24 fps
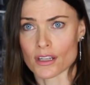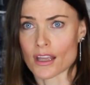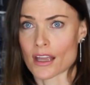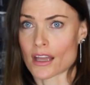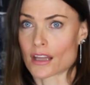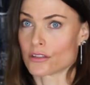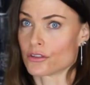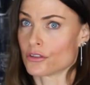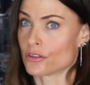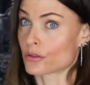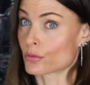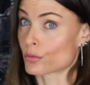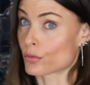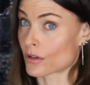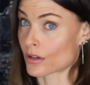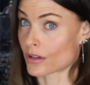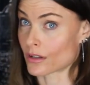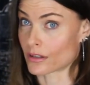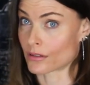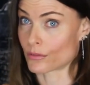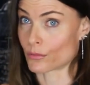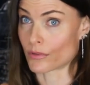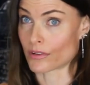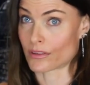and you're
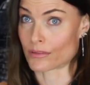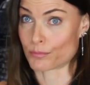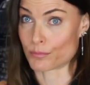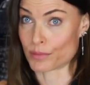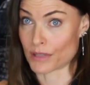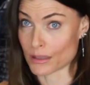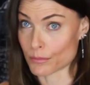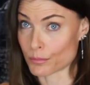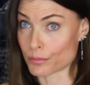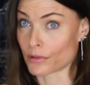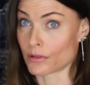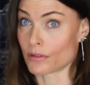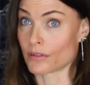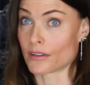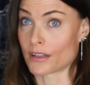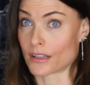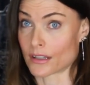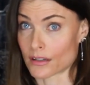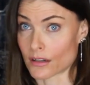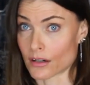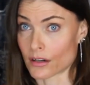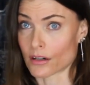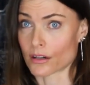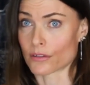working with people
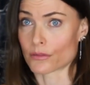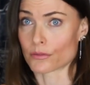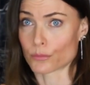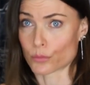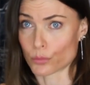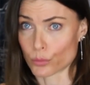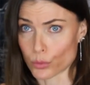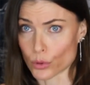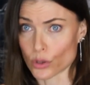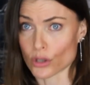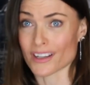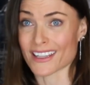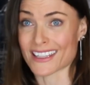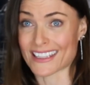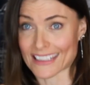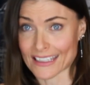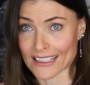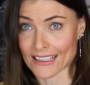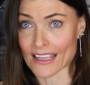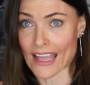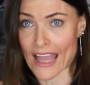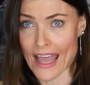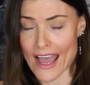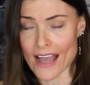that are
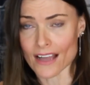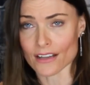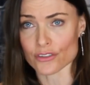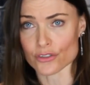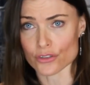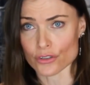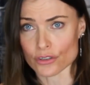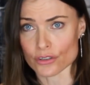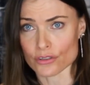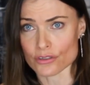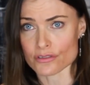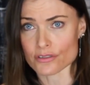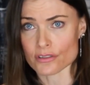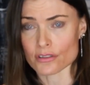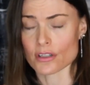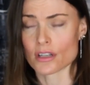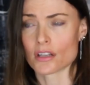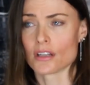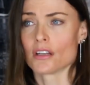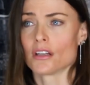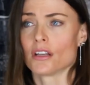working actors.